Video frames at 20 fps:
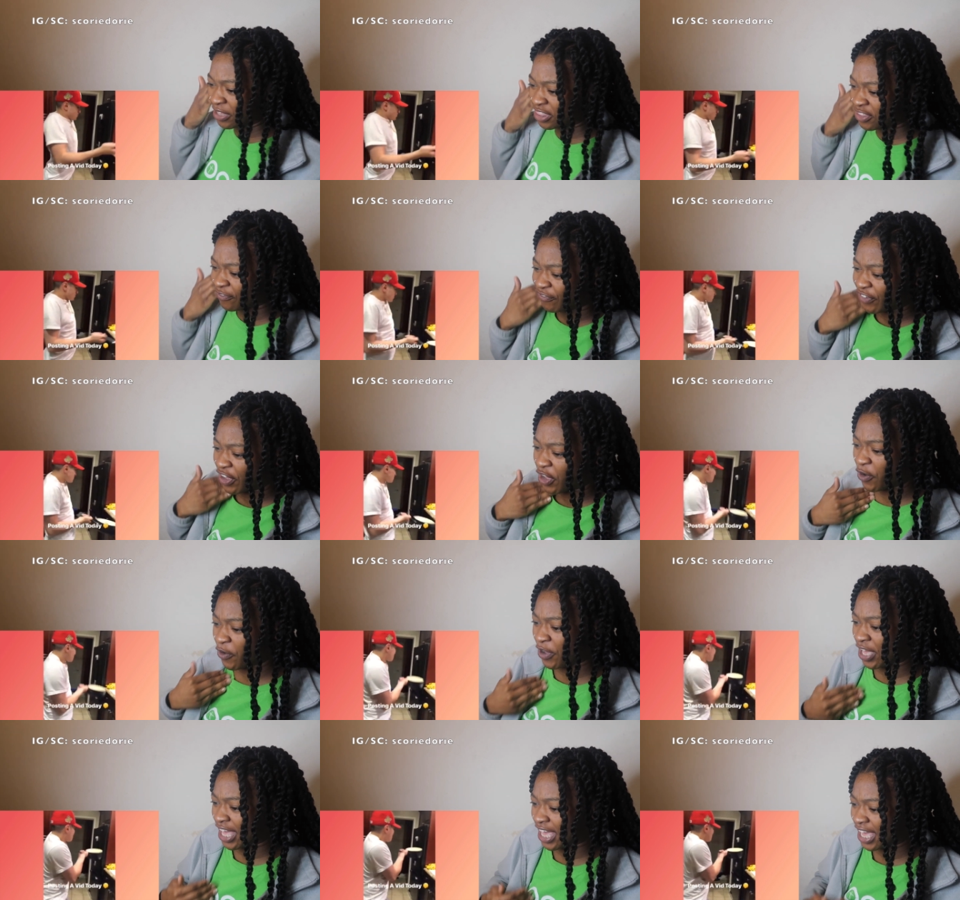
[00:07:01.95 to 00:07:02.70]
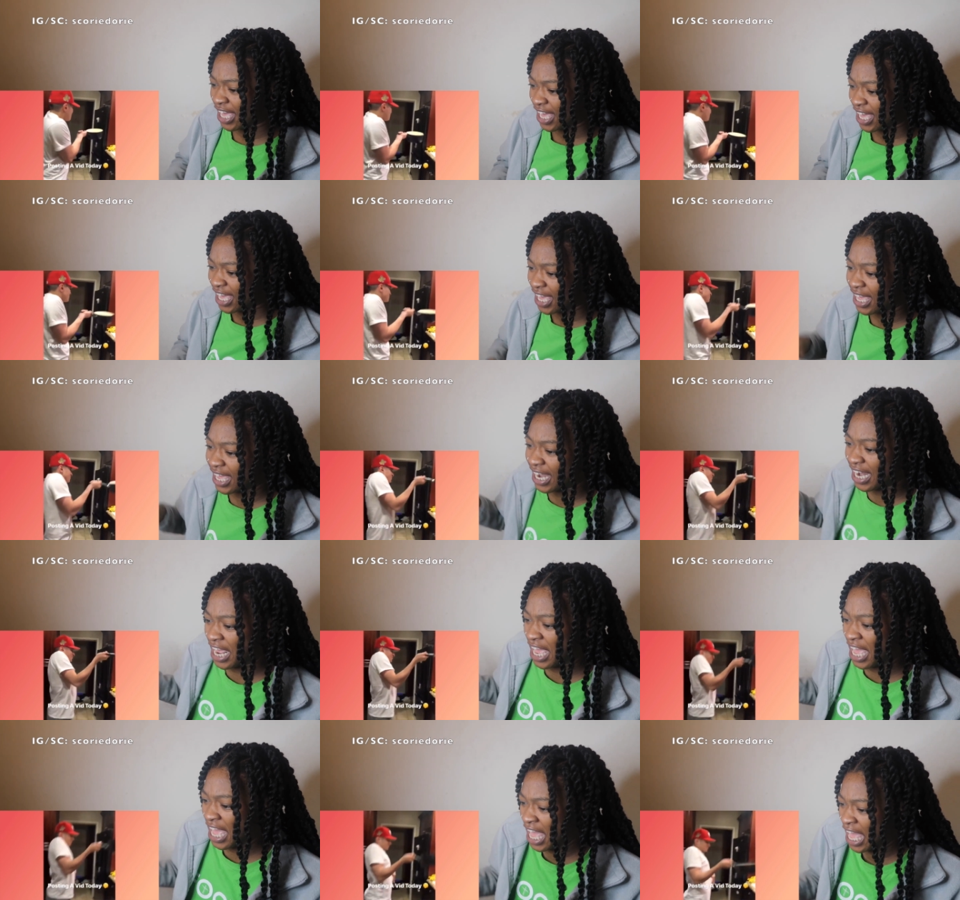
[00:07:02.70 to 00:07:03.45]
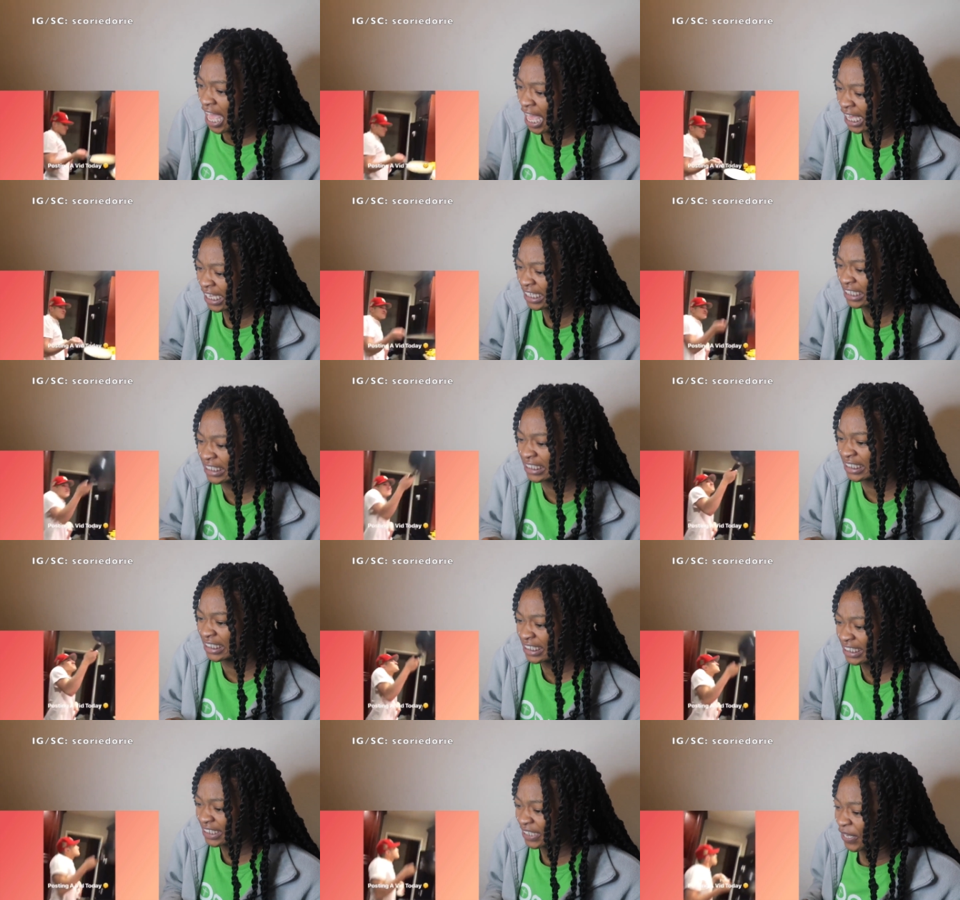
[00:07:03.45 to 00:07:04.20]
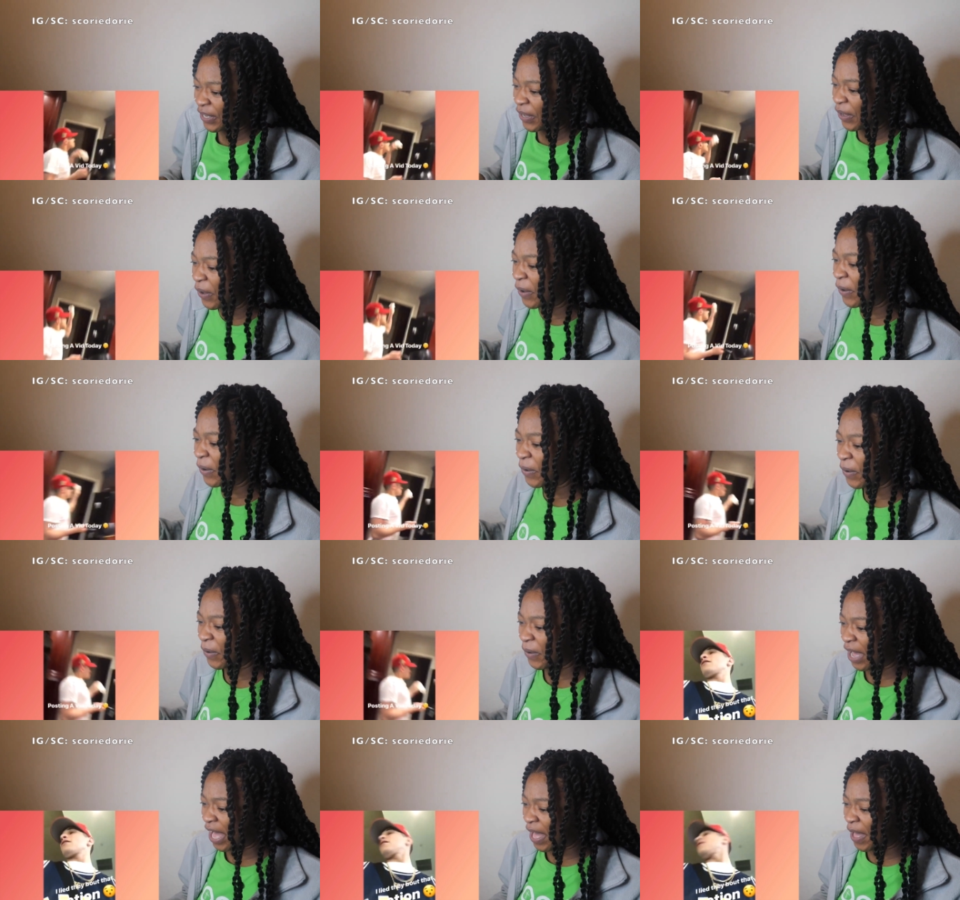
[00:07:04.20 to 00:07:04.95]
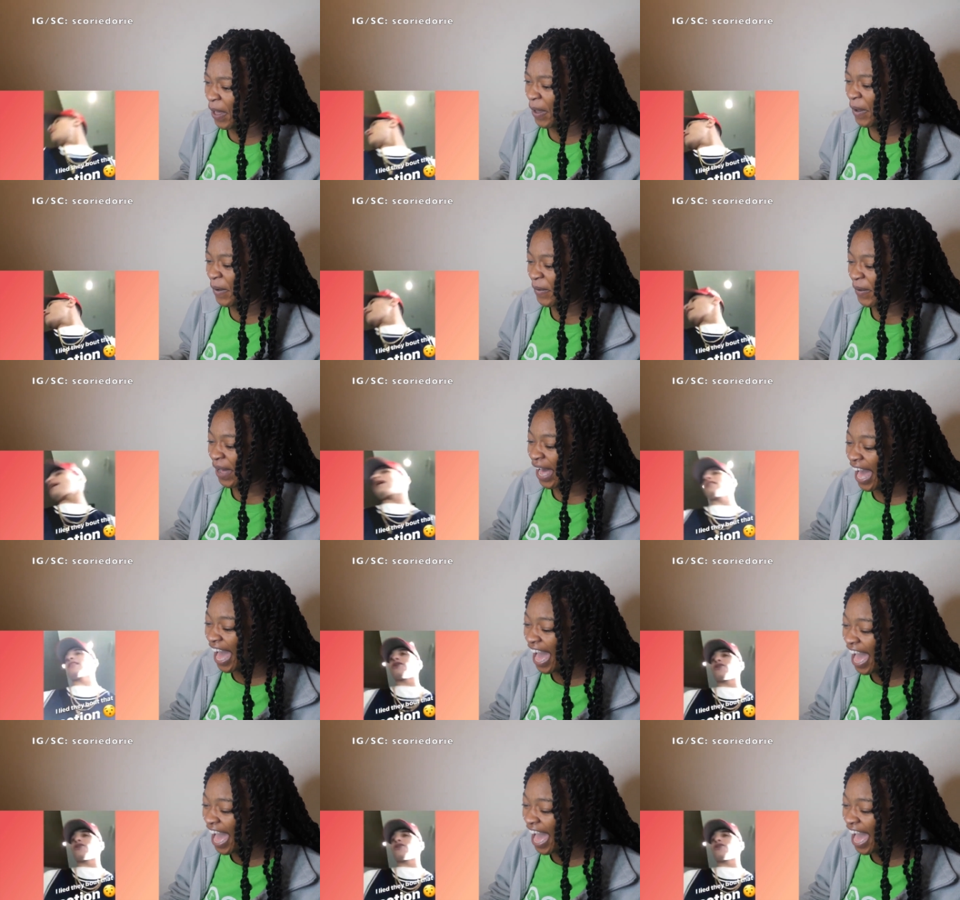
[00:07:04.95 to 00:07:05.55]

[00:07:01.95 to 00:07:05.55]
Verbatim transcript: what the forehead. Oh, oh.